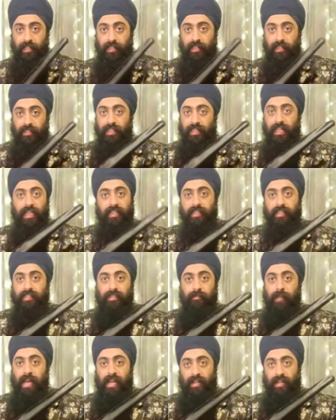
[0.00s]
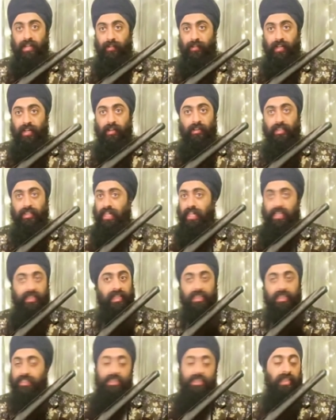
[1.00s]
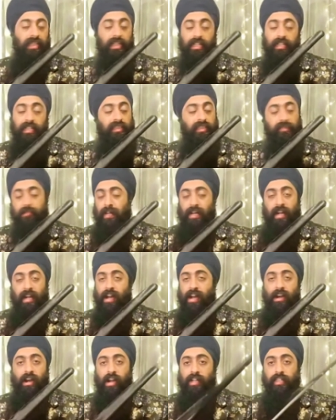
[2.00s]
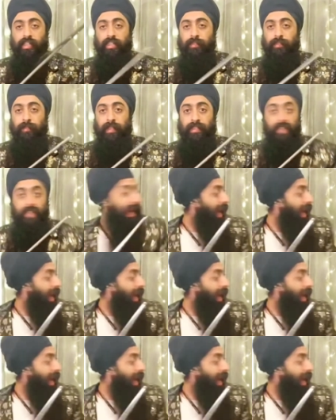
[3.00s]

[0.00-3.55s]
You see, it doesn't matter when I hold it like this. Doesn't matter how hard you spin.